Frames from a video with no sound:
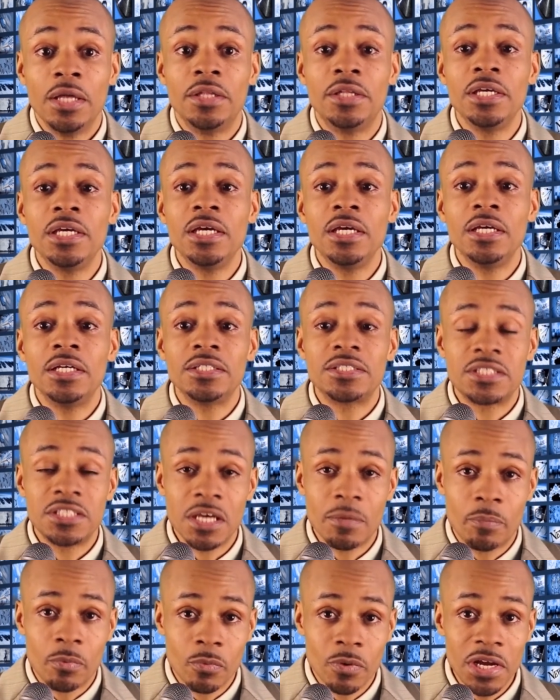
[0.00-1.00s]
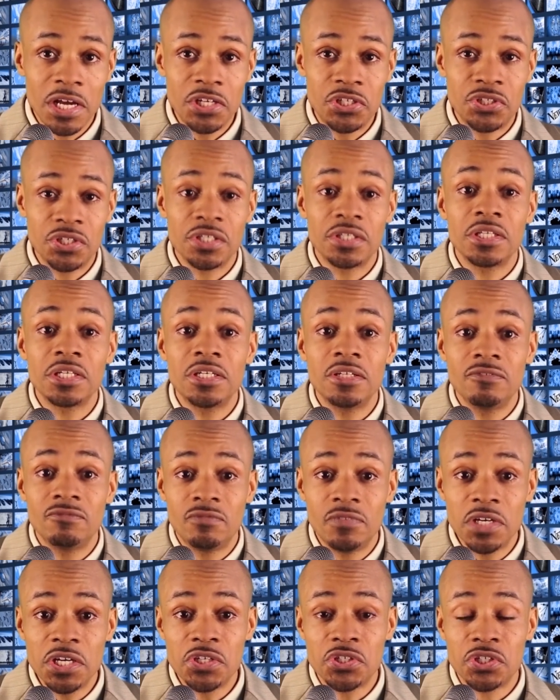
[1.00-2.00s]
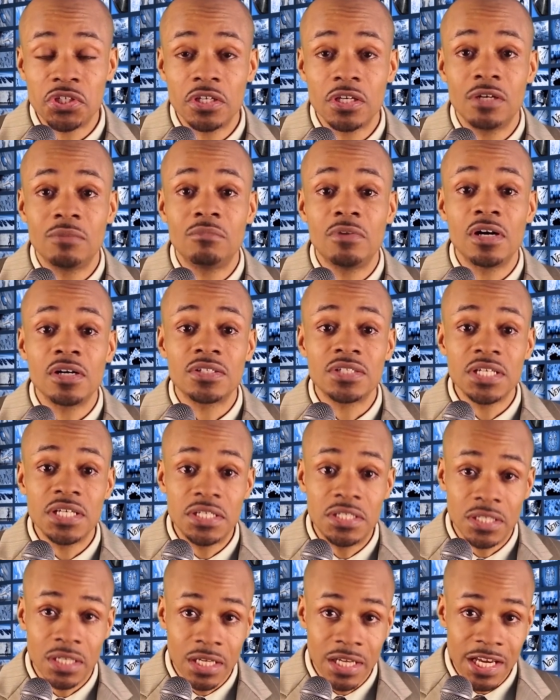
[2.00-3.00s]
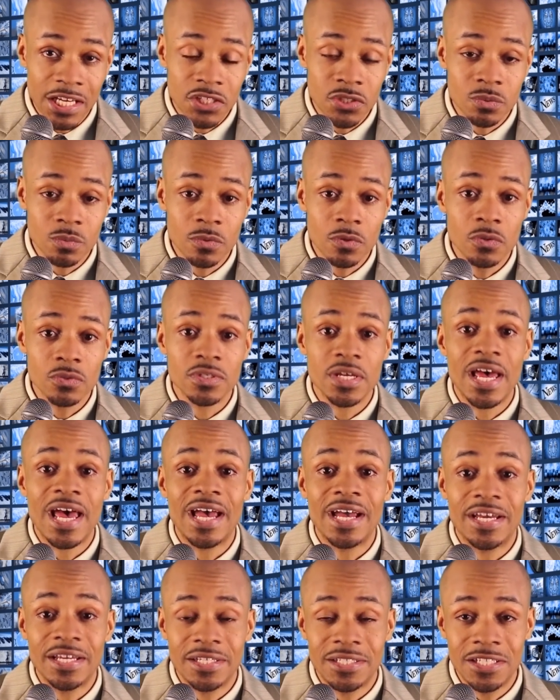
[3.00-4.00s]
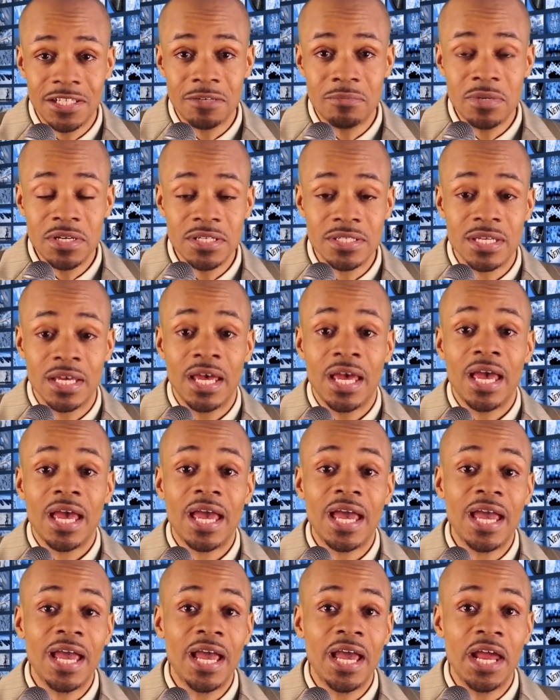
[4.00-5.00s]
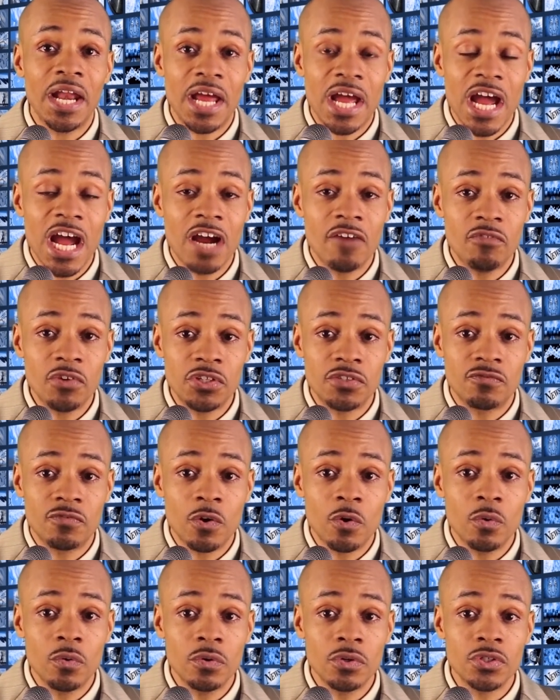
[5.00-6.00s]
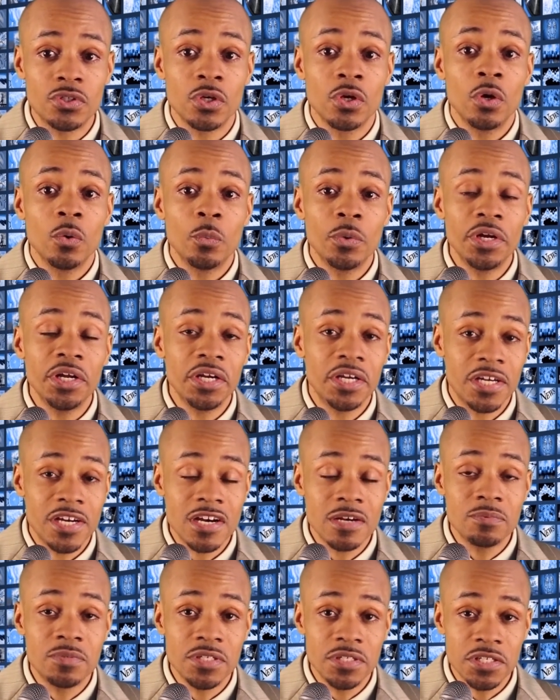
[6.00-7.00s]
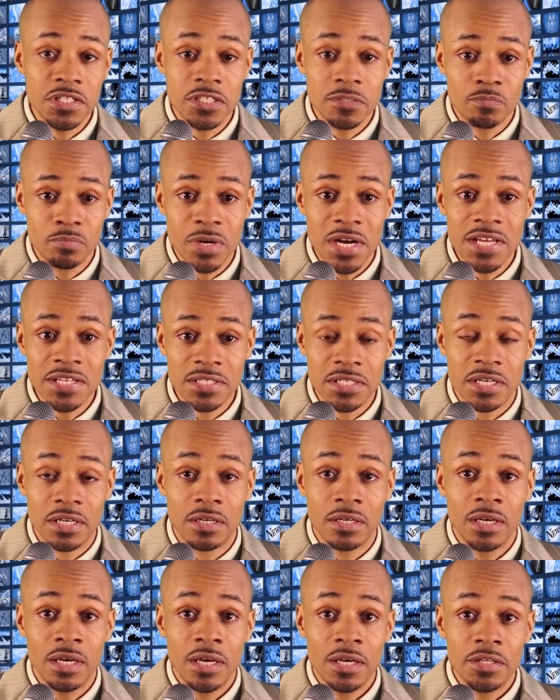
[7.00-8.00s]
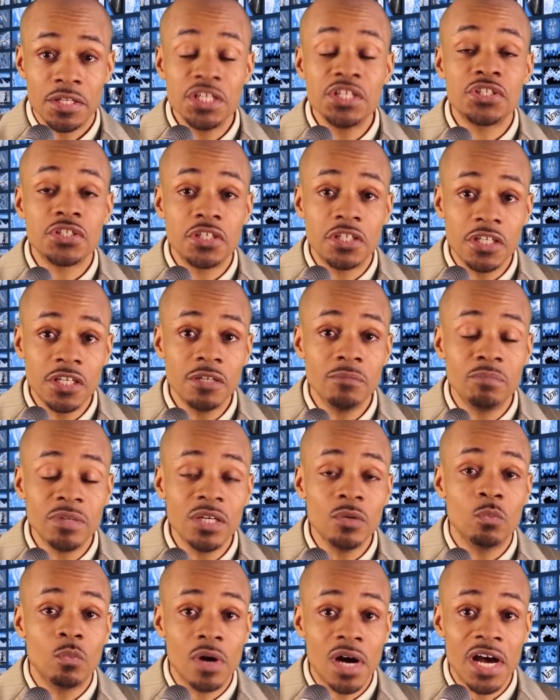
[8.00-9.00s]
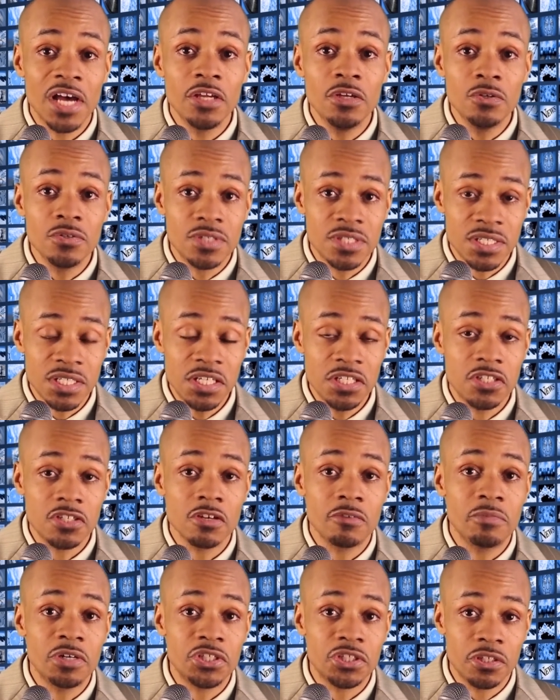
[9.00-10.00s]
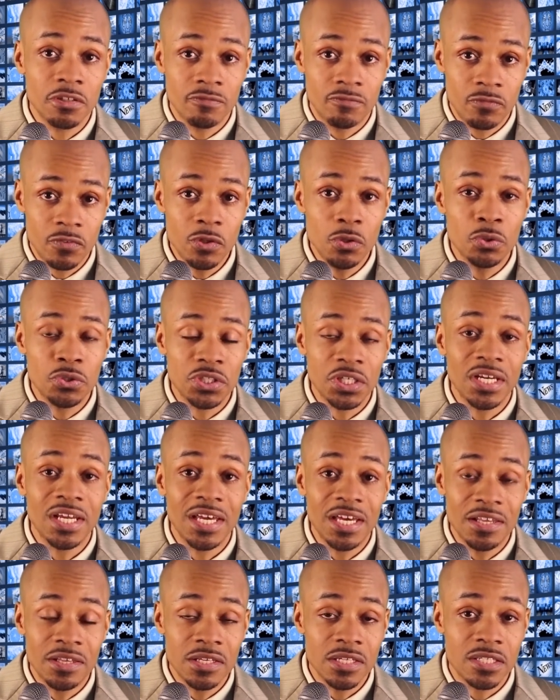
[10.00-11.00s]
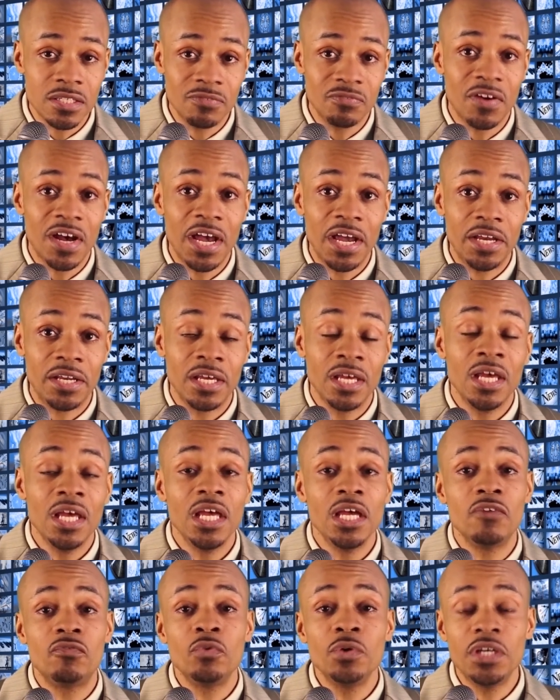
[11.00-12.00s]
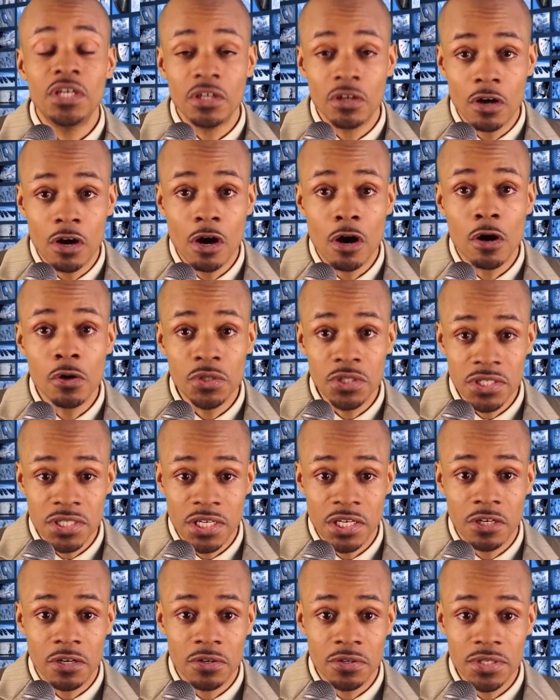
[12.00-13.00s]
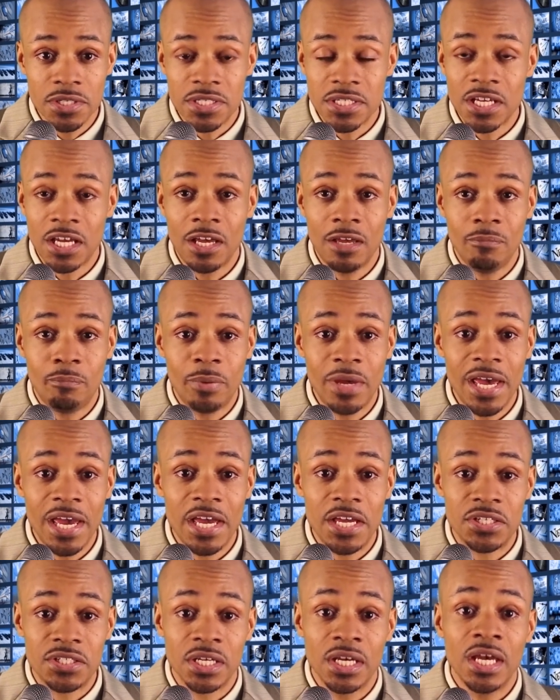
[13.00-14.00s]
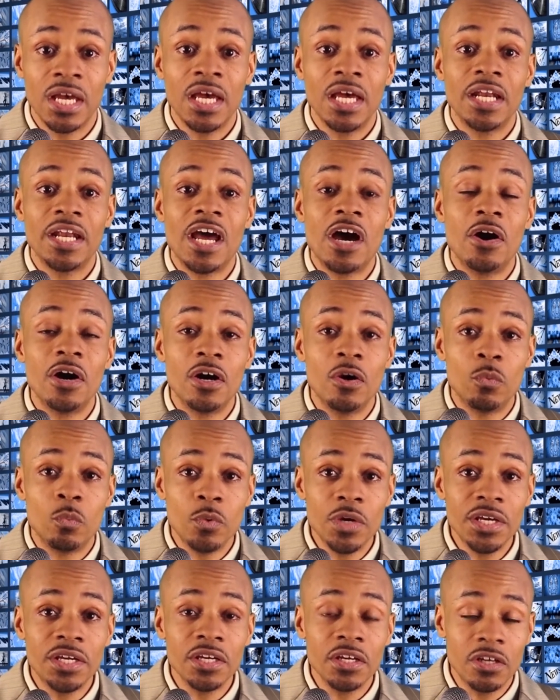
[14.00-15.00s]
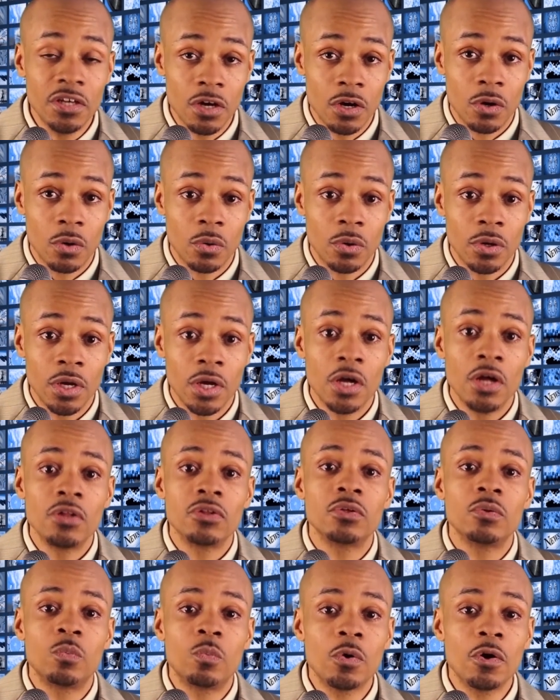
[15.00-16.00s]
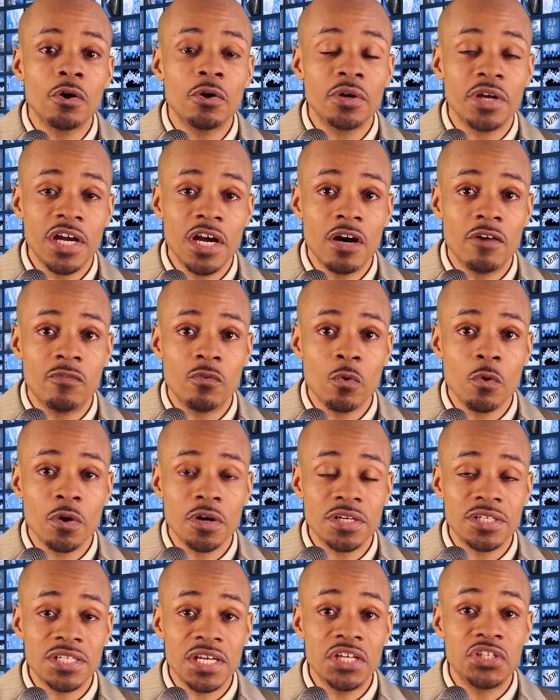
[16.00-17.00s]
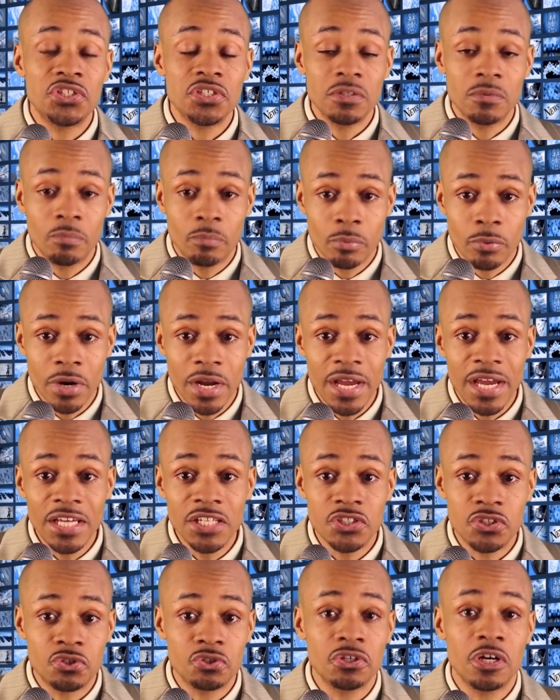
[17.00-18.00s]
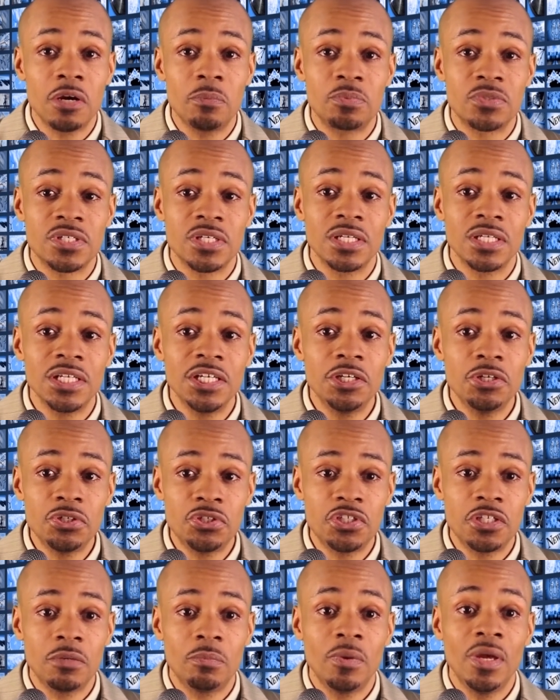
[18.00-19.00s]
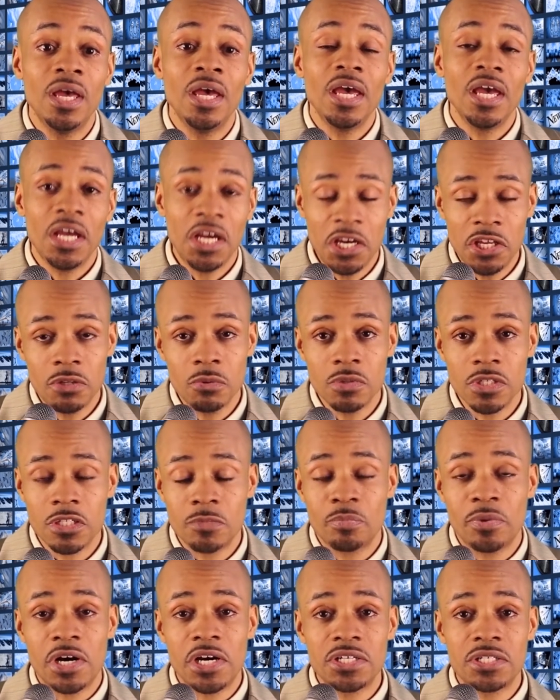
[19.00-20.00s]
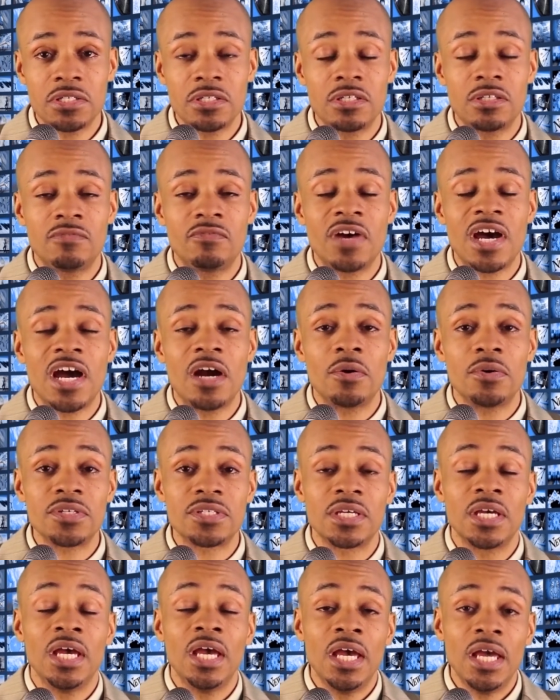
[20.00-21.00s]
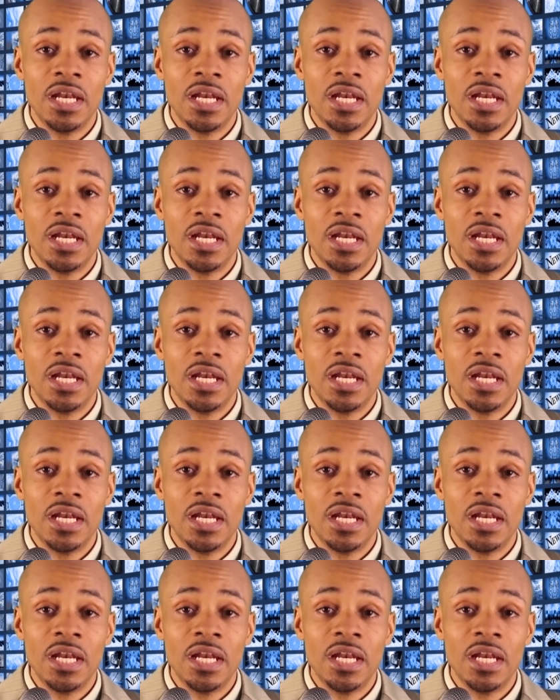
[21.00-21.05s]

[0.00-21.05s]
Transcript: the separation, the division amongst intellectuals, academics, and average voters when it comes to this president. This could be why you see so much confusion in this fight if we could all just get on the same page. Now, a week ago, the World Health Organization praised Trump's leadership in the response to this virus.